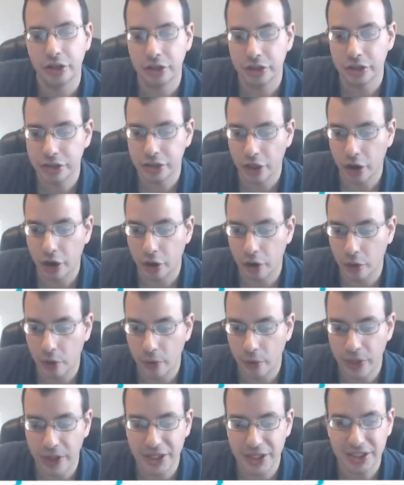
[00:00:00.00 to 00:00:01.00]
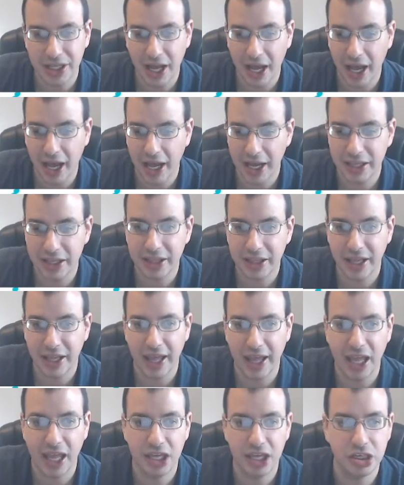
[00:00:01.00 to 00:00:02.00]
So this height,
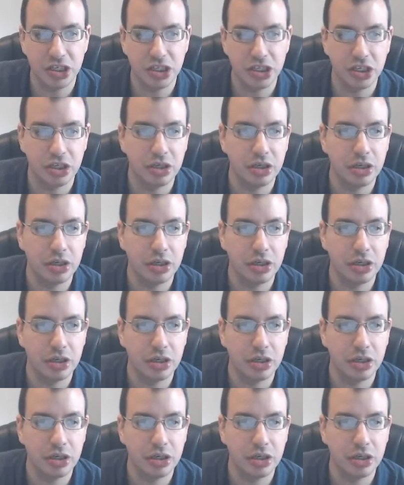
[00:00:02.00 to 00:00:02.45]
h,